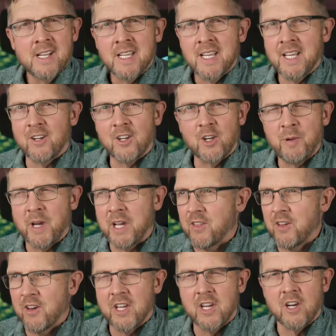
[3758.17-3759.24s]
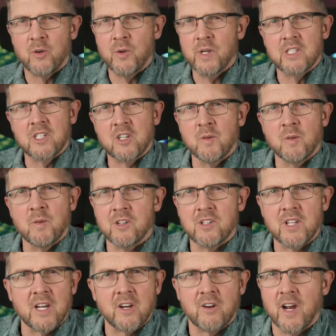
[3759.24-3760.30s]
you're not going to pay 30 odd quid to come and watch
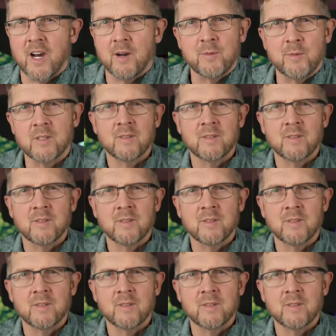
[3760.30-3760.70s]
that crap.